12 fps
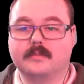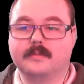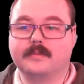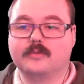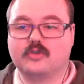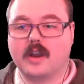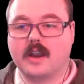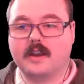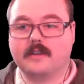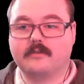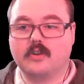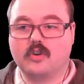
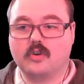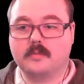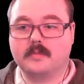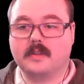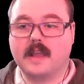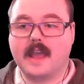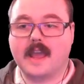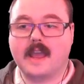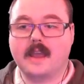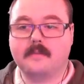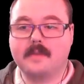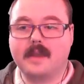Training room
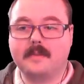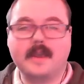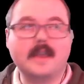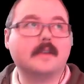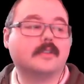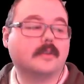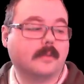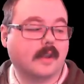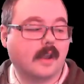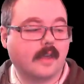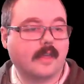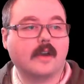lair, maybe? Something
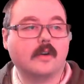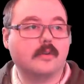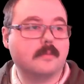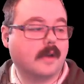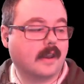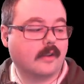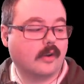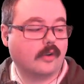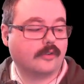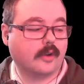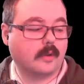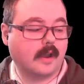like that. Oh, my
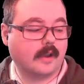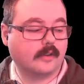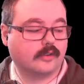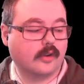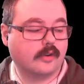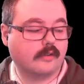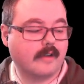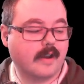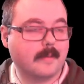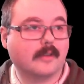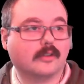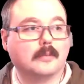auto lights turned to red. I
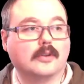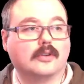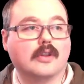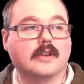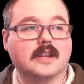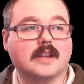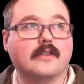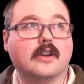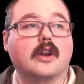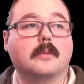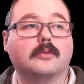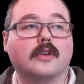bet somebody's turned the TV on
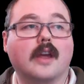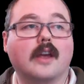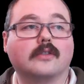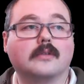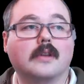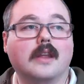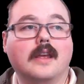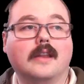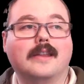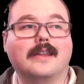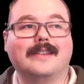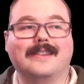upstairs.
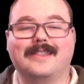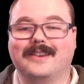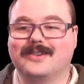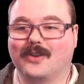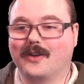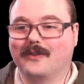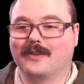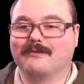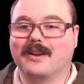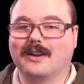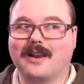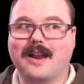The joy of the
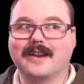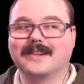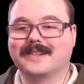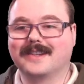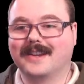ring light.